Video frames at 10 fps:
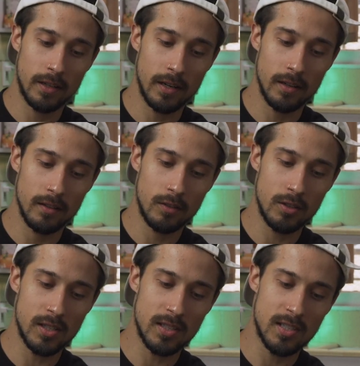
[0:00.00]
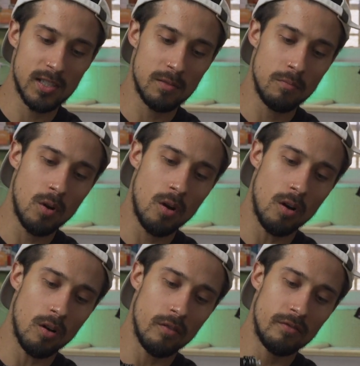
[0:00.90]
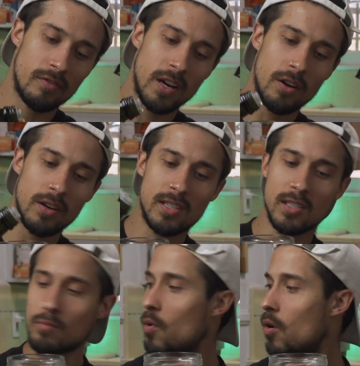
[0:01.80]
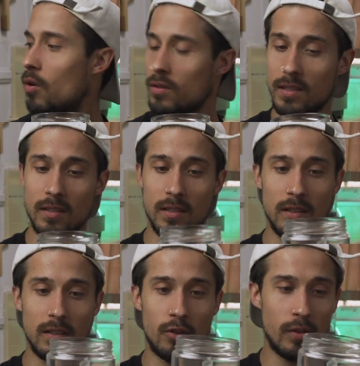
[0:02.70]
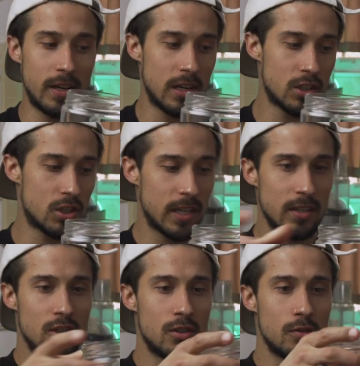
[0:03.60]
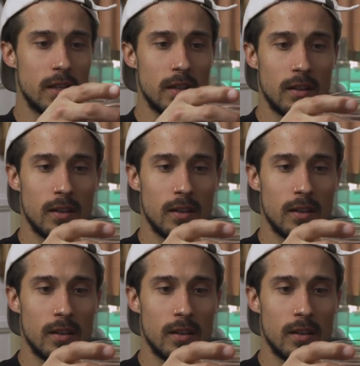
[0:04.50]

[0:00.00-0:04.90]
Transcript: look at it, there's a small, very small greenish tinge to it,